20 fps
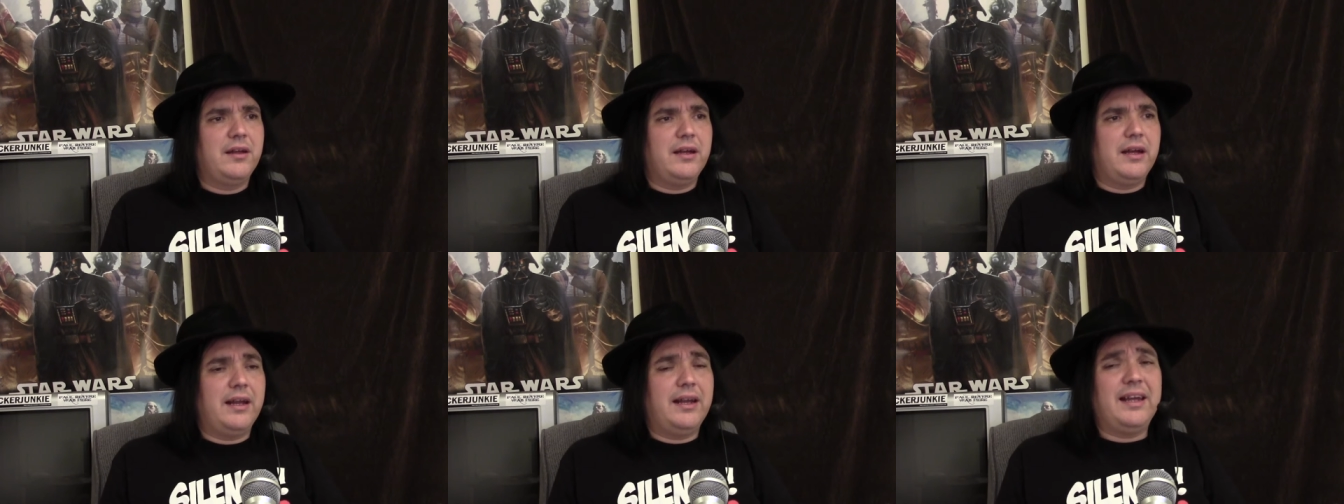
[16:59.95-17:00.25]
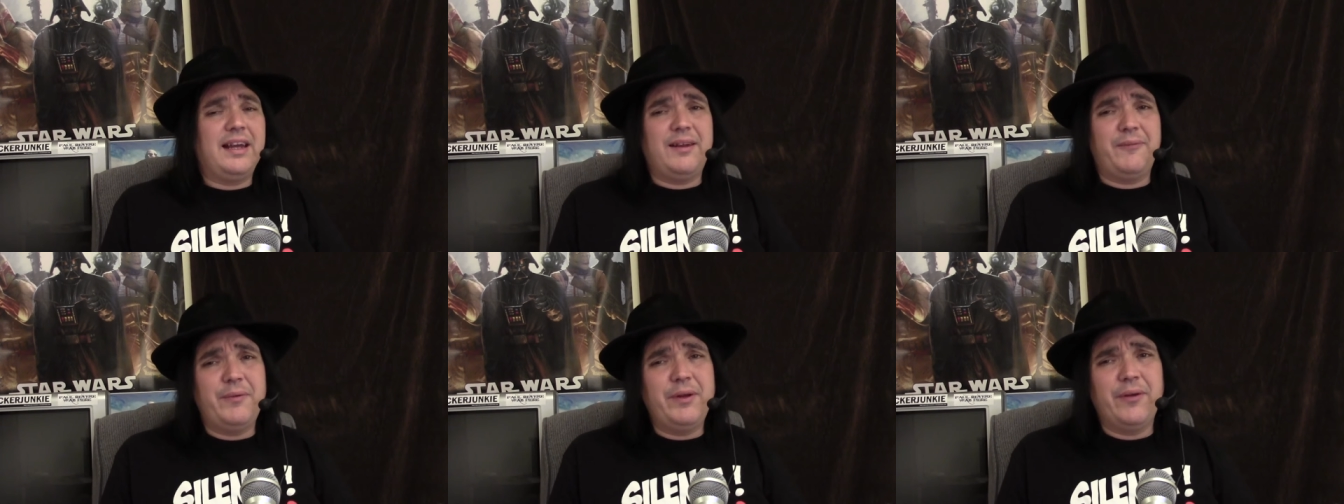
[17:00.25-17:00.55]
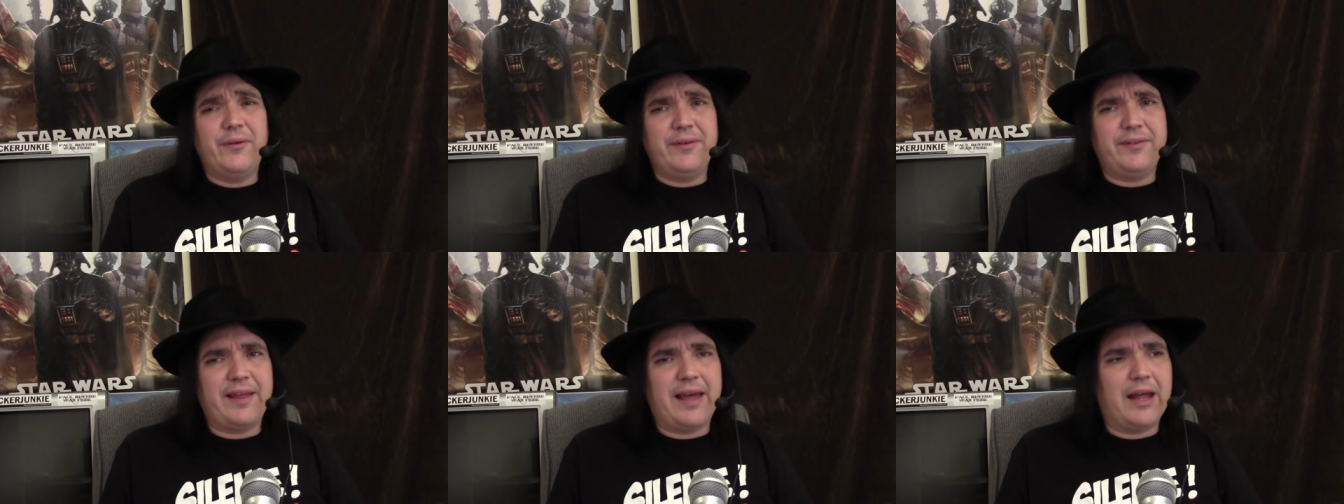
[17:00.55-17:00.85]
And again, we
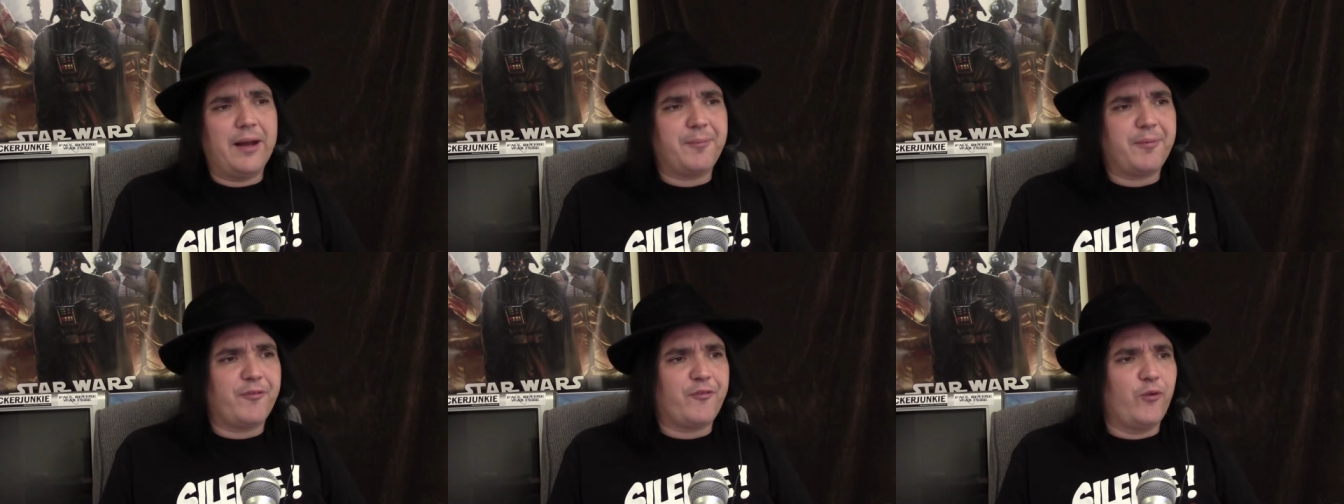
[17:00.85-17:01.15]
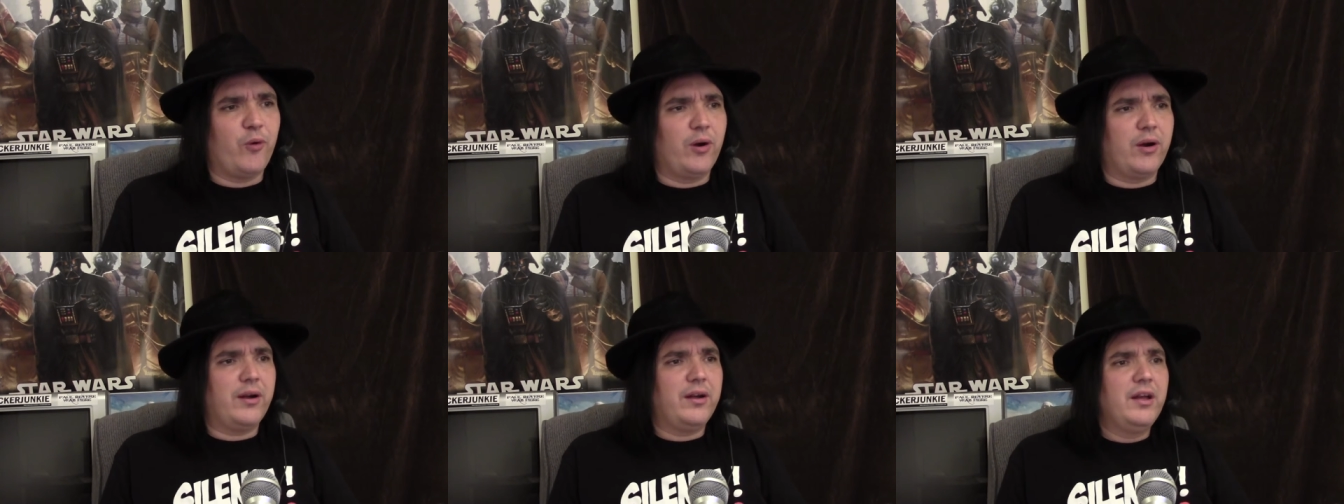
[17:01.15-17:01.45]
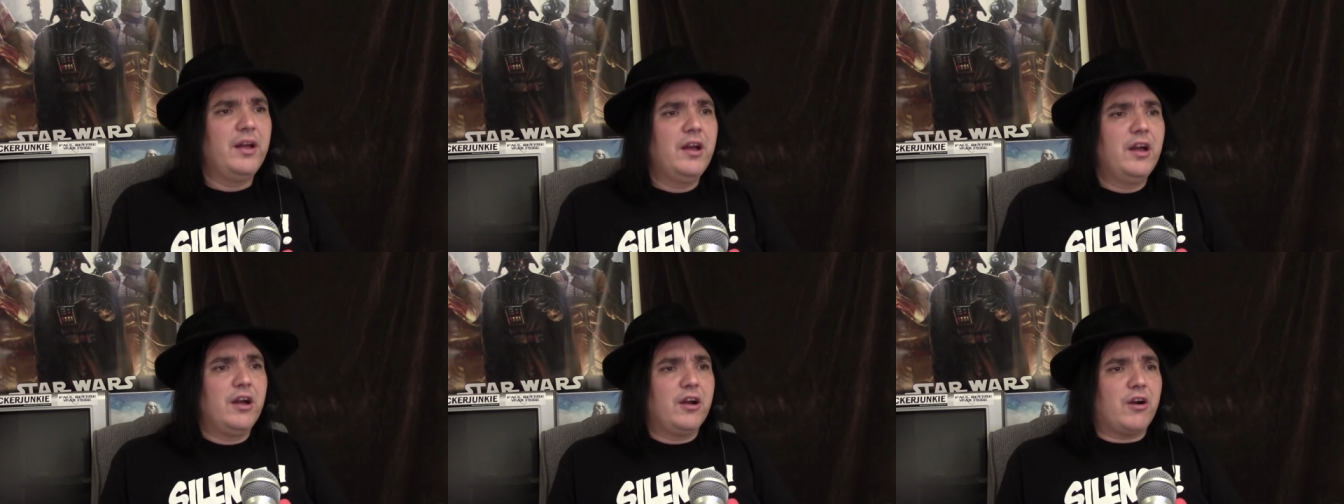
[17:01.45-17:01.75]
know he's had it before.
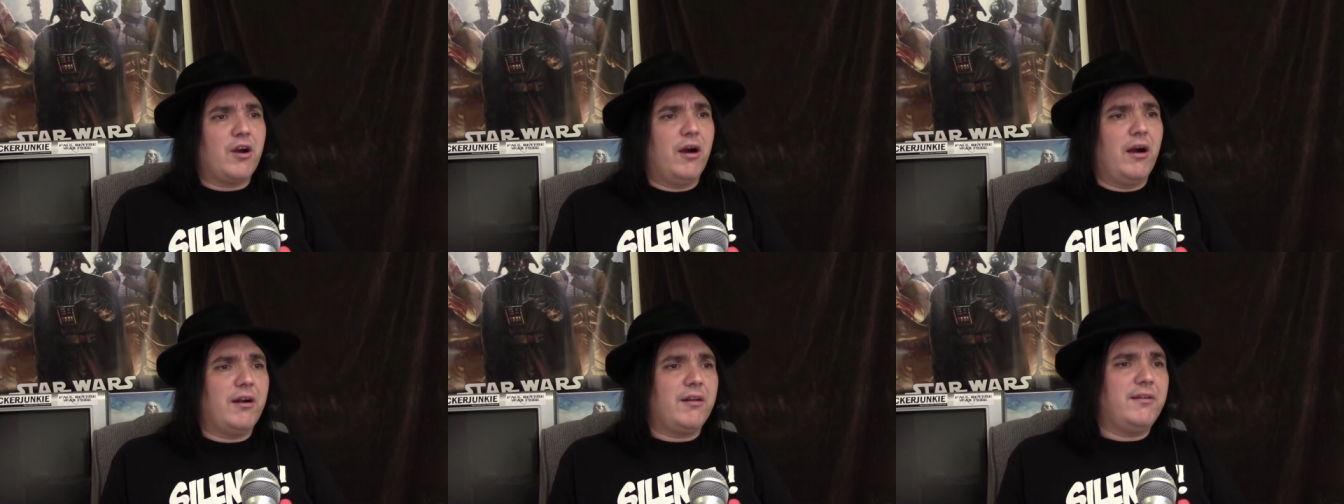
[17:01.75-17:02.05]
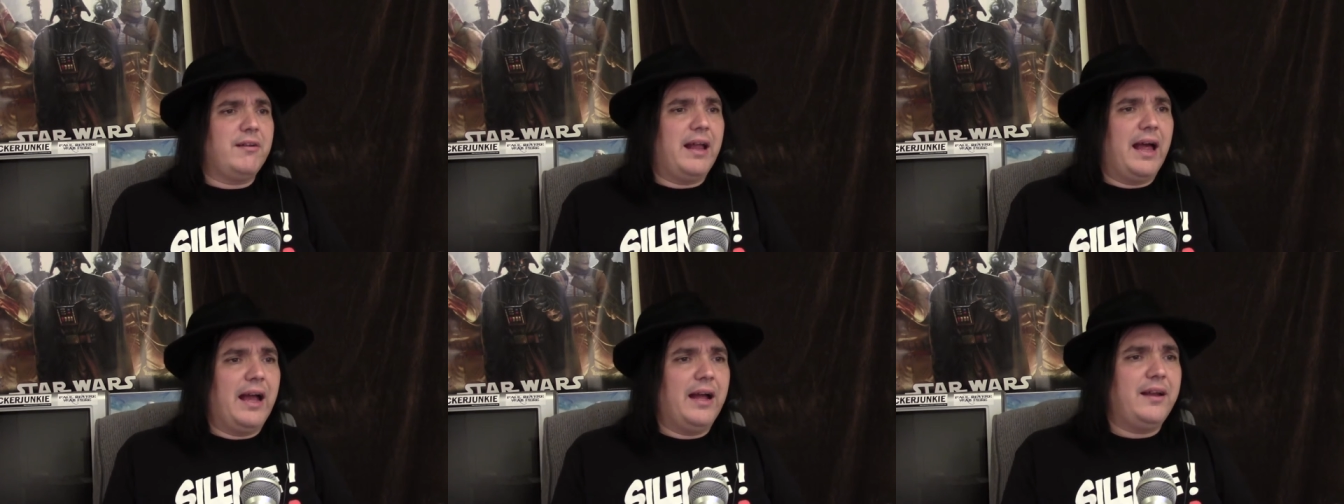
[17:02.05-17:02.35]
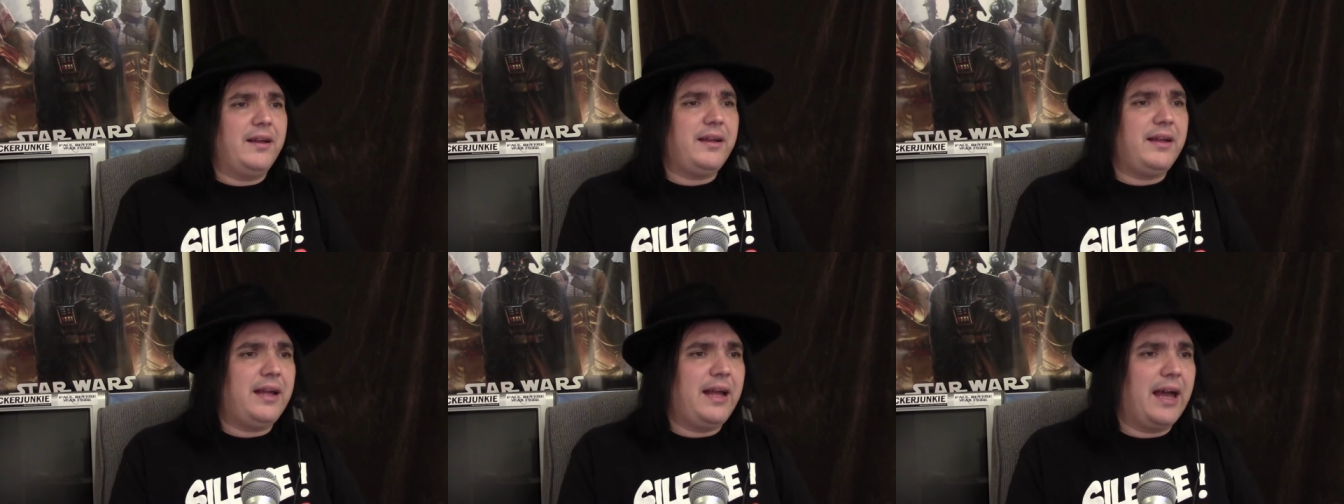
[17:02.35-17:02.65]
Carter, ninety,